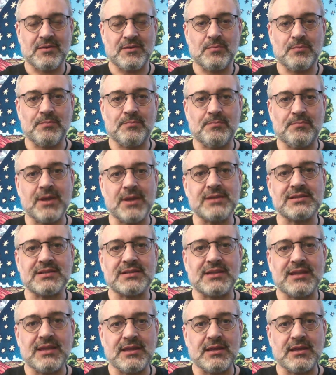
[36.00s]

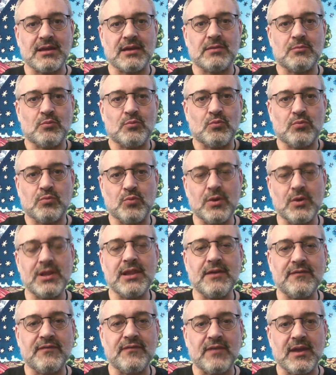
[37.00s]
Basically, we
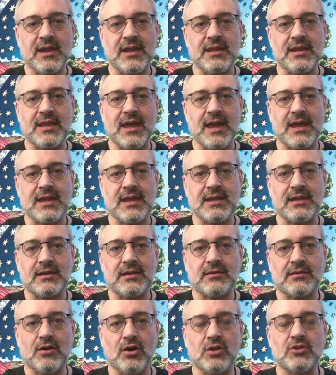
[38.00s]
live in a
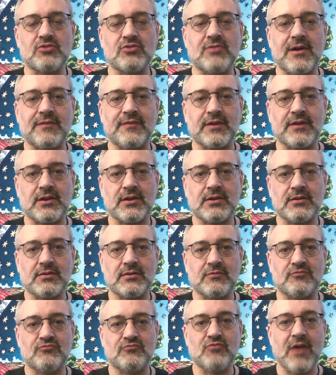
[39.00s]
holographic
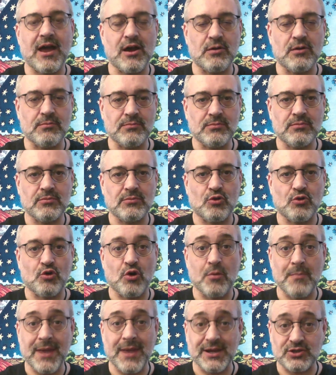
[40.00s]
realm or a
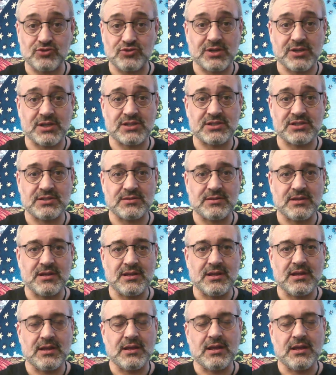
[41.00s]
matrix,
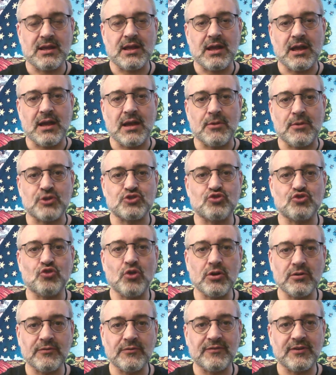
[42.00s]
a toroidal
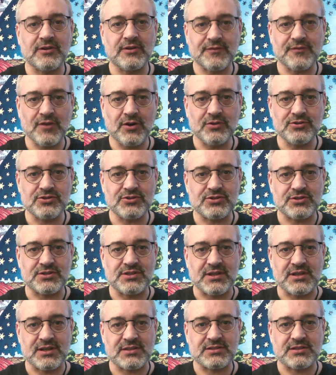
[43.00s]
field of
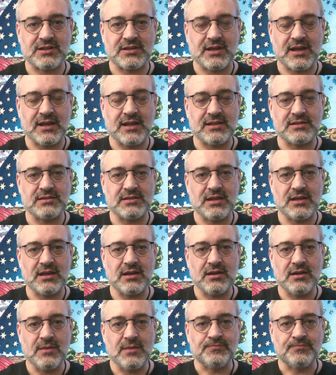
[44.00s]
consciousness, and
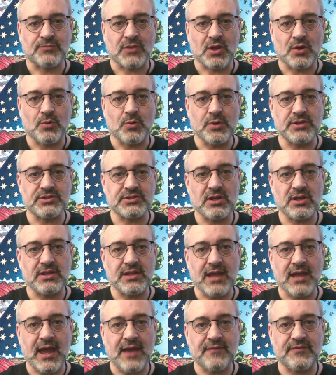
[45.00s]
we certainly
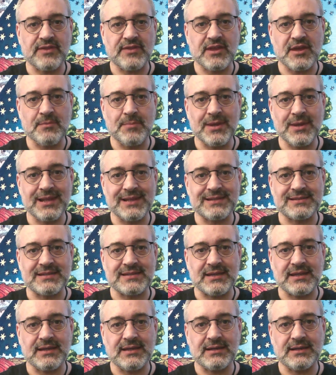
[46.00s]
have the
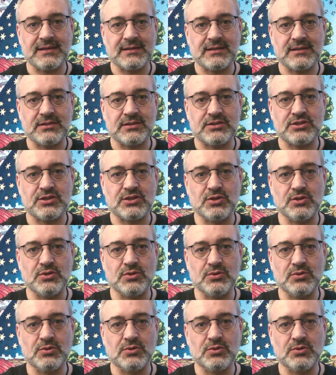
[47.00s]
ability to